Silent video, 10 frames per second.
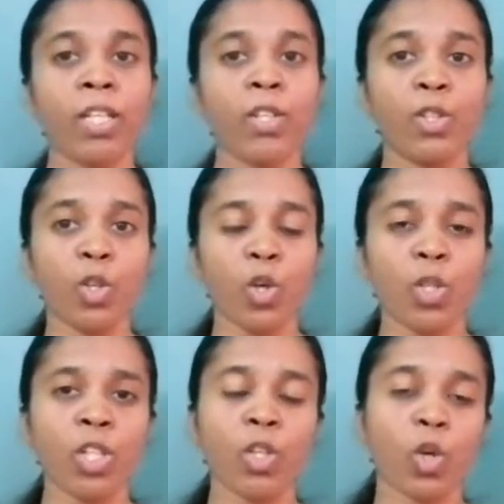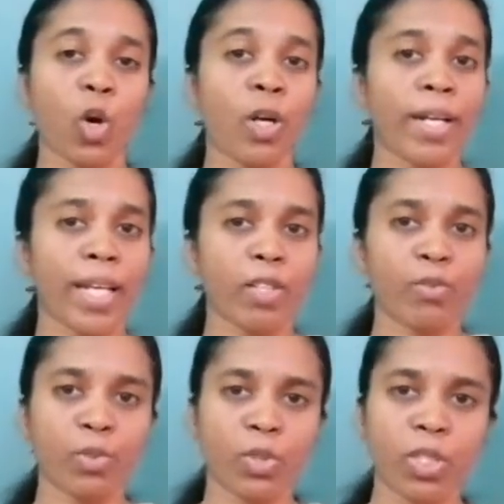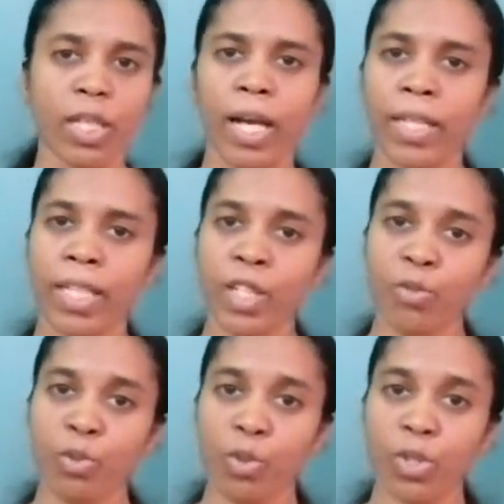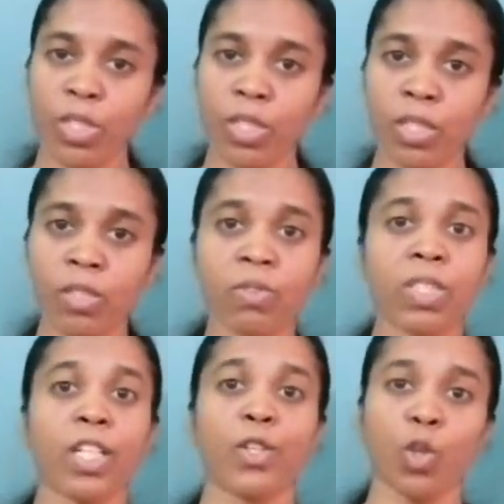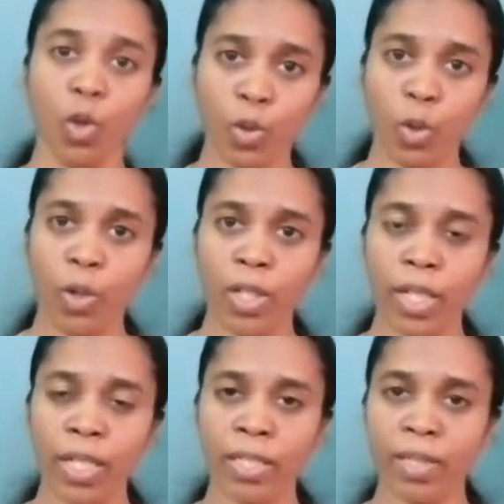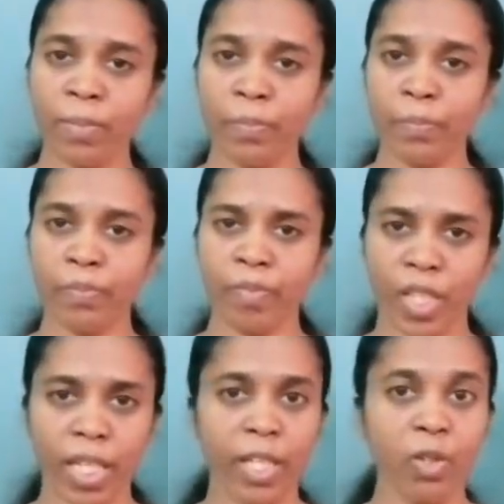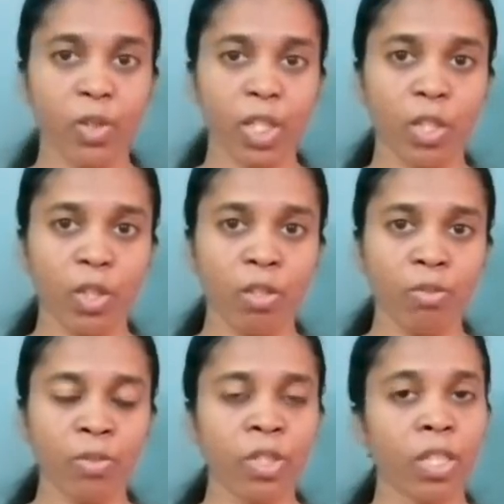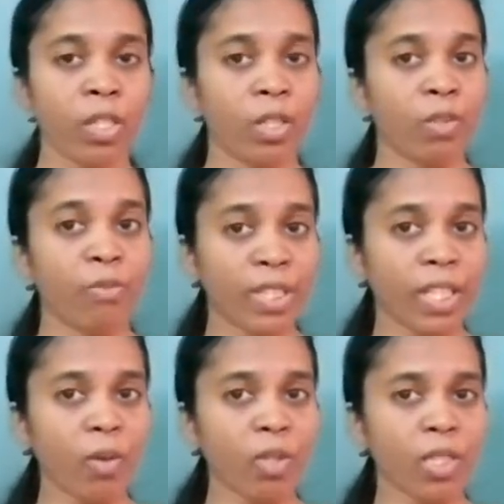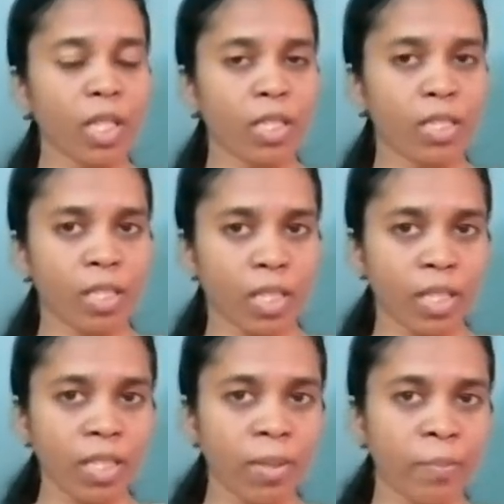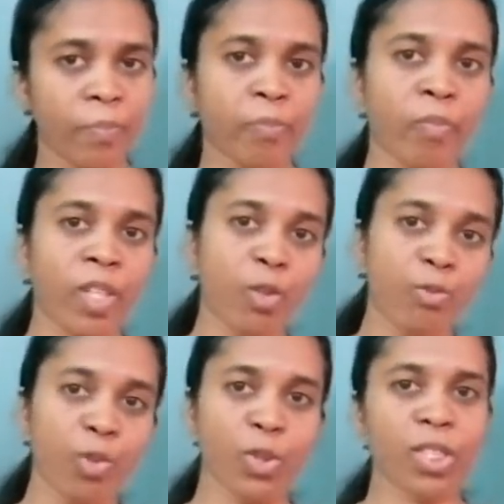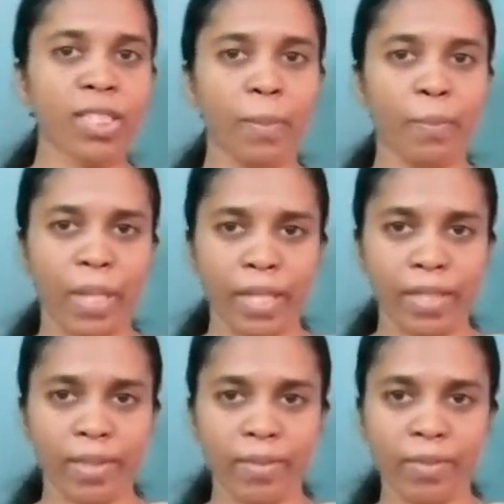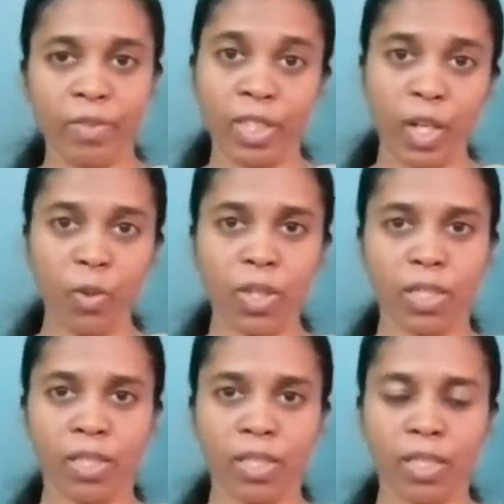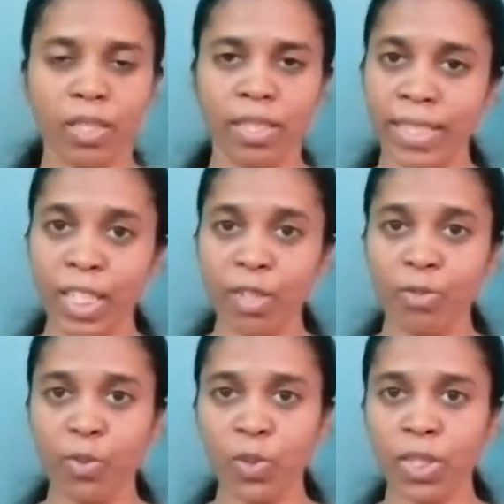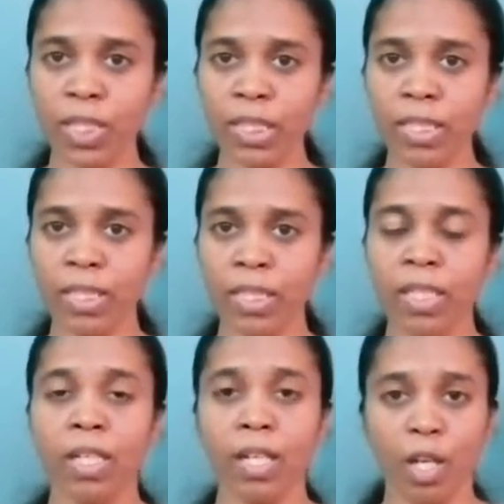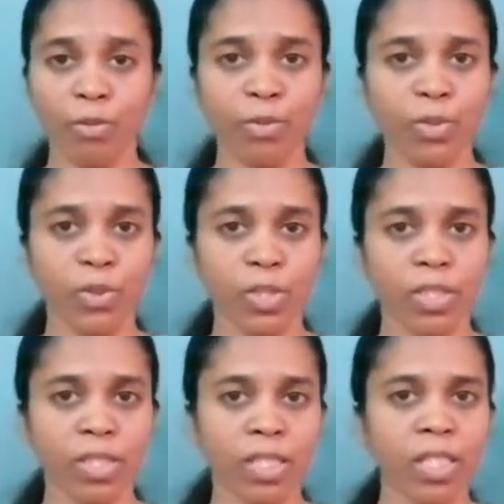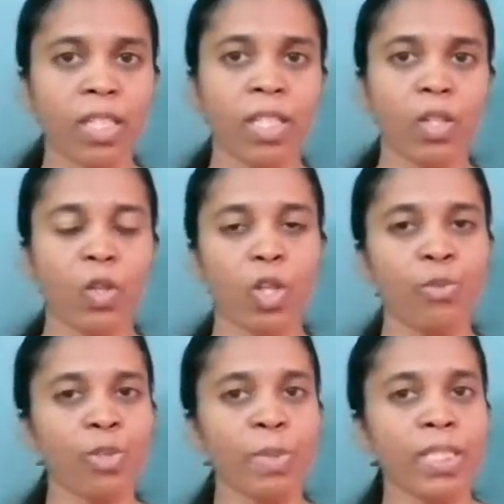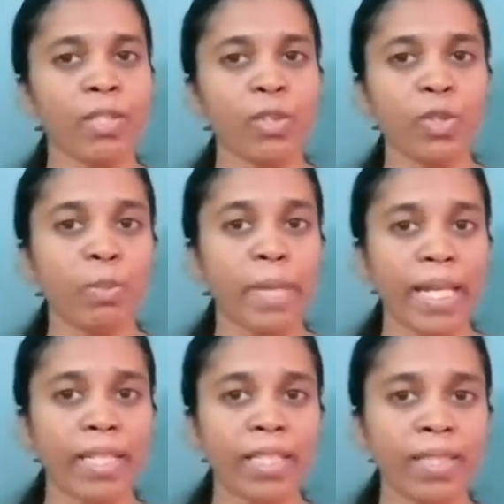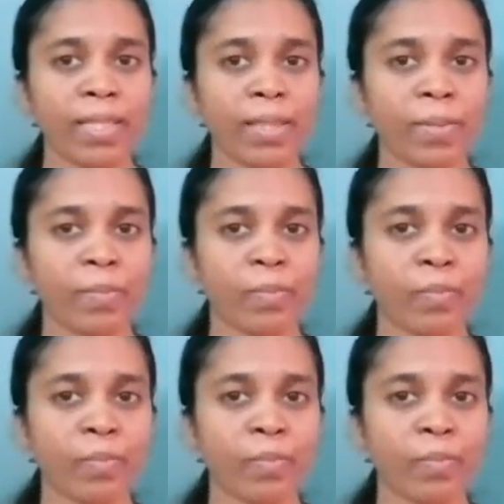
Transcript: Non-contact force. Are there any forces which are non-contact? Can you think of? Without touching, force is applied. Without touching. Is there any force such? Of course. All of you must have used magnets.